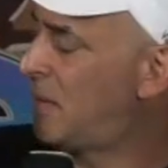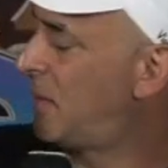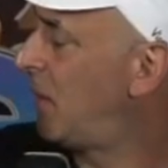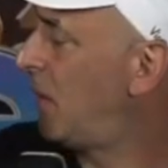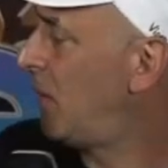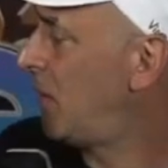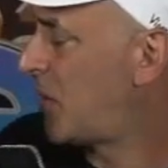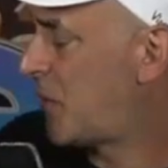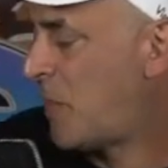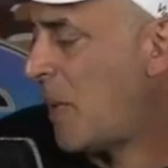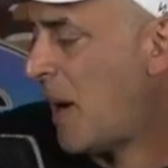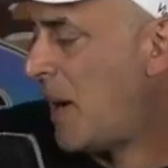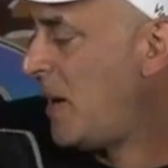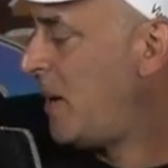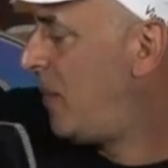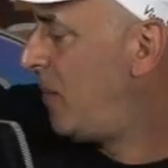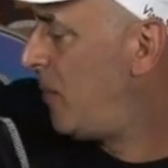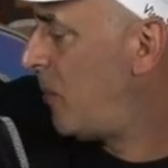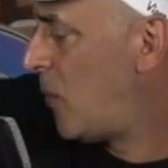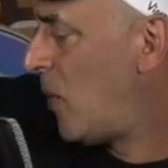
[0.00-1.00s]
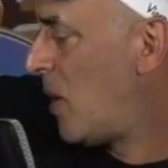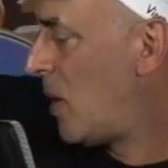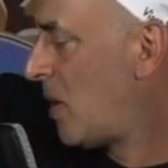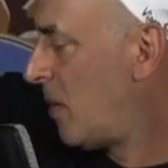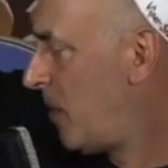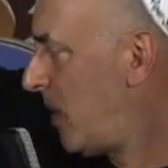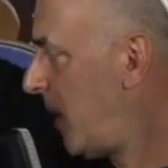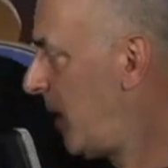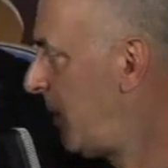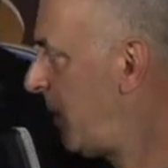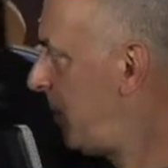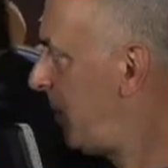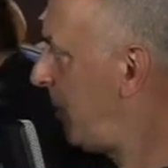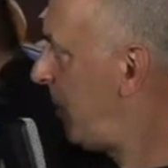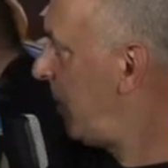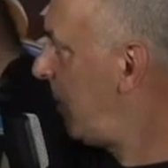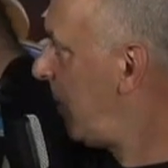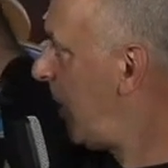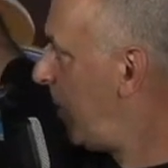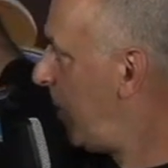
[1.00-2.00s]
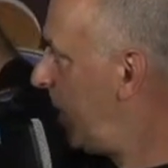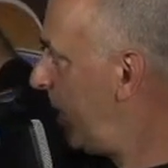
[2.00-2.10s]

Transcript: So, Spidey, welcome, brother. I